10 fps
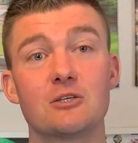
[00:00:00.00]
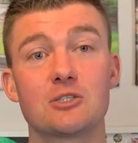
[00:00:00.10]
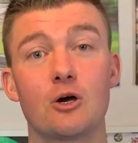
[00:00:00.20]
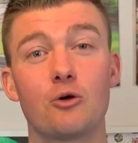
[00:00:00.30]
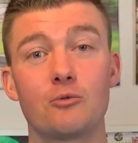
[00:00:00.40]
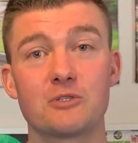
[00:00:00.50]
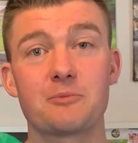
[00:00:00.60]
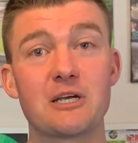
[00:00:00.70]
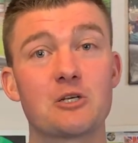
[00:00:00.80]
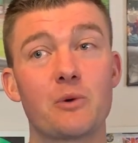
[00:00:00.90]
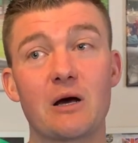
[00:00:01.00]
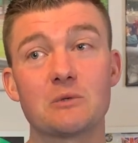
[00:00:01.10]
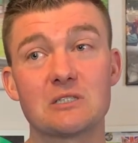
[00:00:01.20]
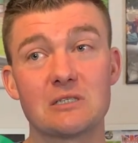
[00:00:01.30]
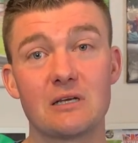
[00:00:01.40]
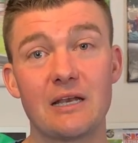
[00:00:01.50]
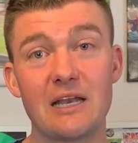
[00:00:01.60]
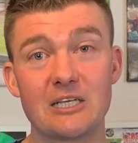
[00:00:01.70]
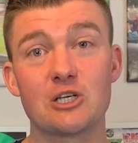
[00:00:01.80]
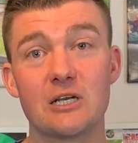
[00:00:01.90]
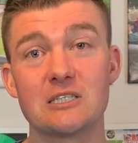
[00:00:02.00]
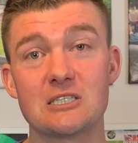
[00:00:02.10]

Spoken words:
So especially when I was initially